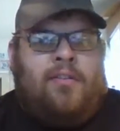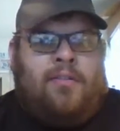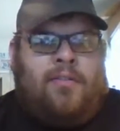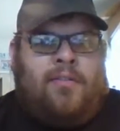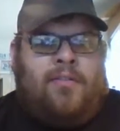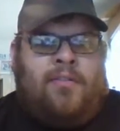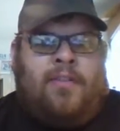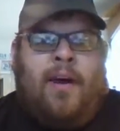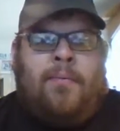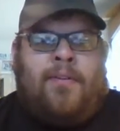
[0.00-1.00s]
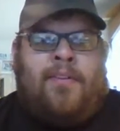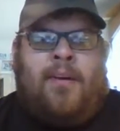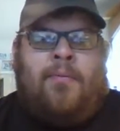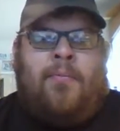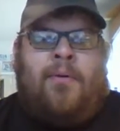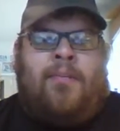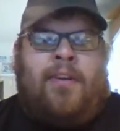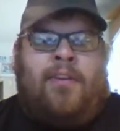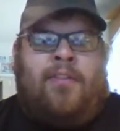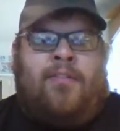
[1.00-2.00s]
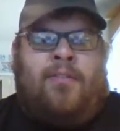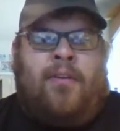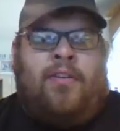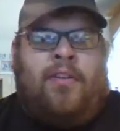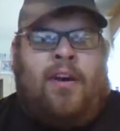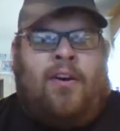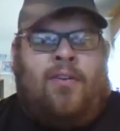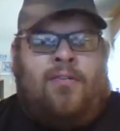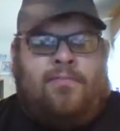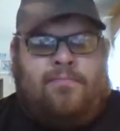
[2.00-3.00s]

Because the topic that I'm about to get into right now